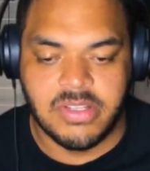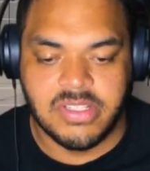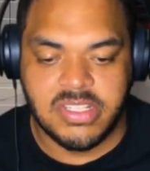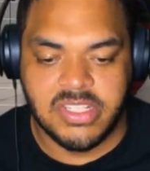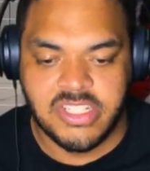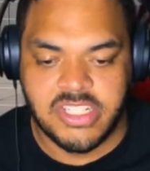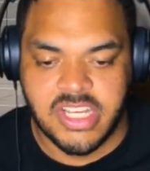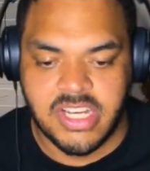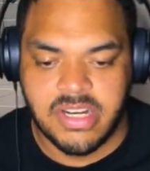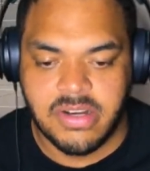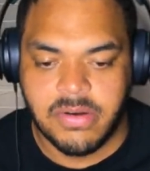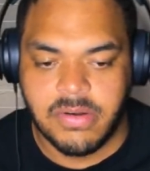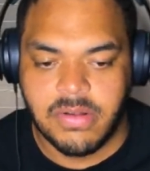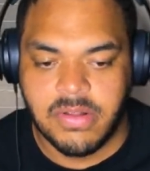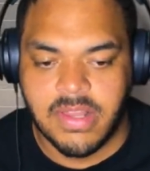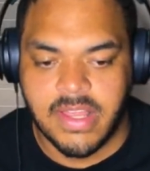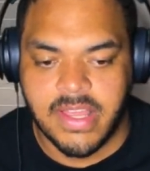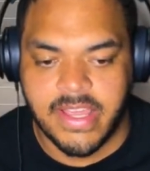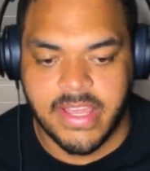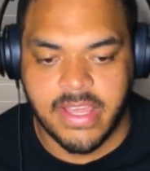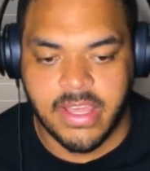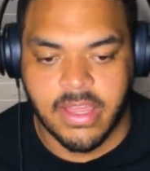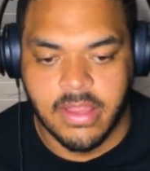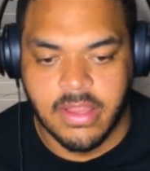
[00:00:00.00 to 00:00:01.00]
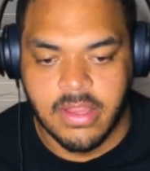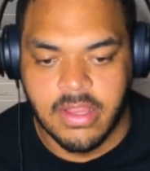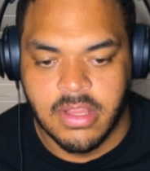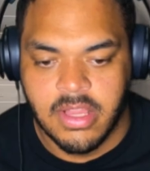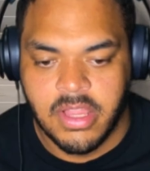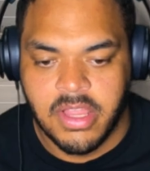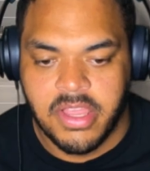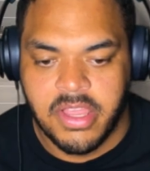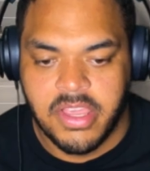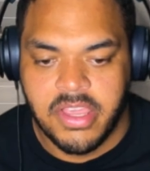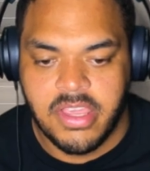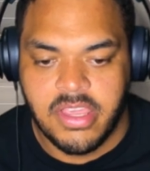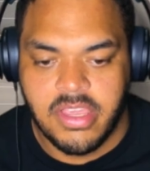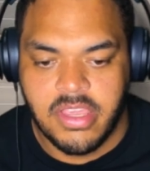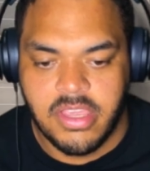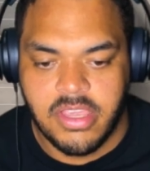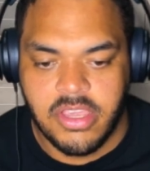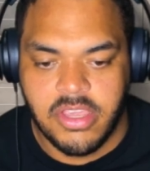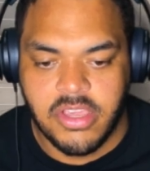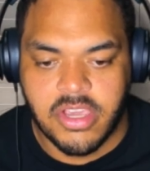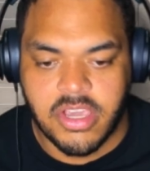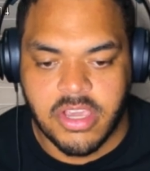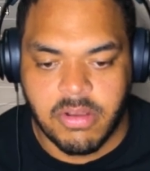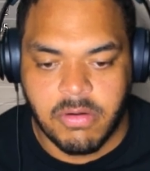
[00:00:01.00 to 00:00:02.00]
in general, like
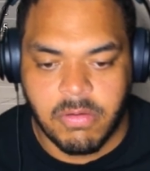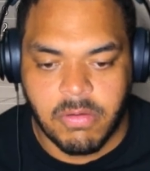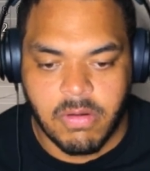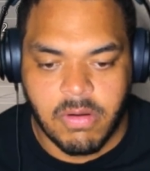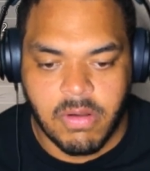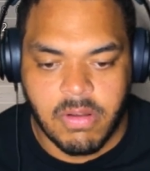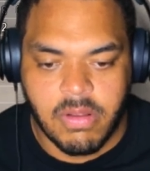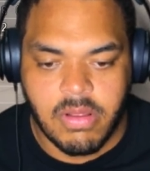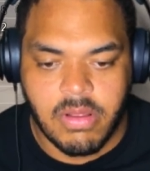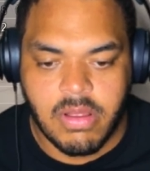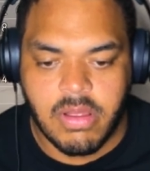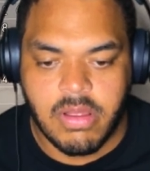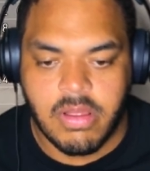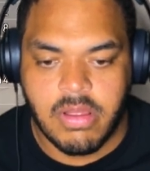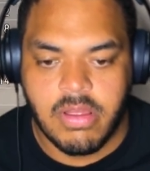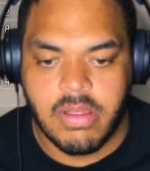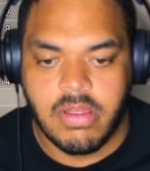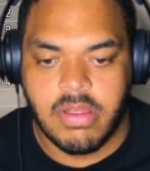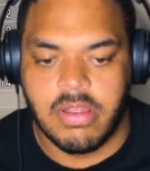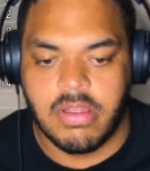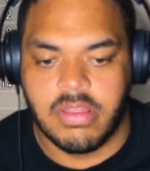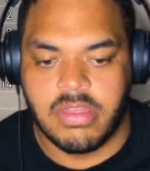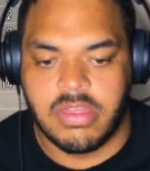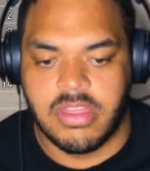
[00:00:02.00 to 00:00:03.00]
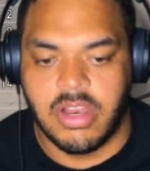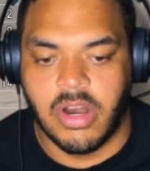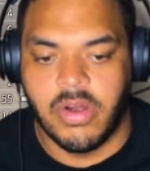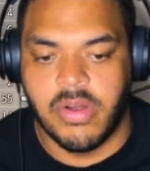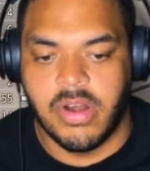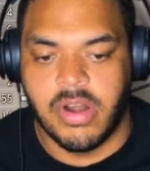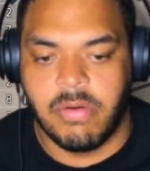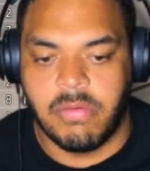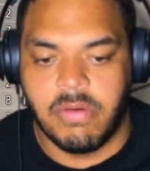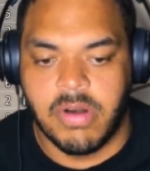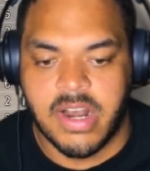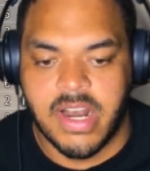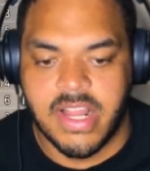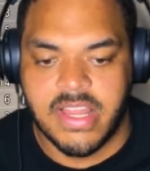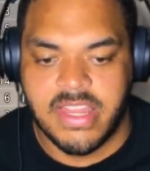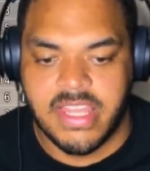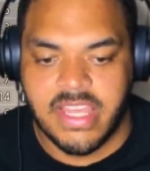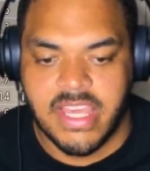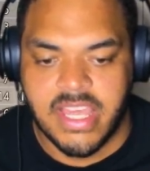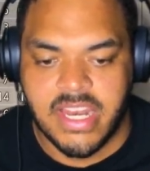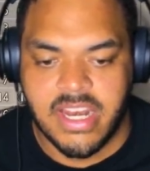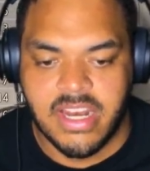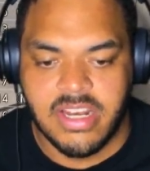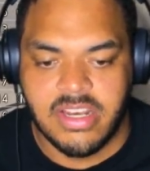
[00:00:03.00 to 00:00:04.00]
you can throw in a run at
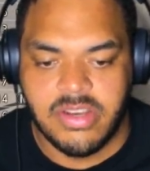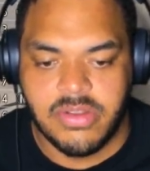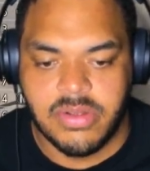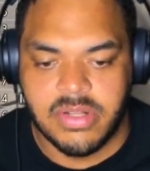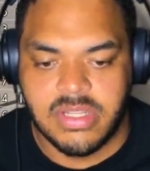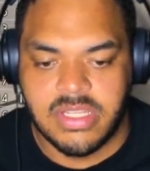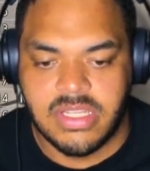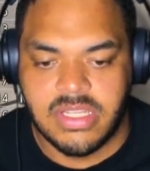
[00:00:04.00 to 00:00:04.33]
the end and do a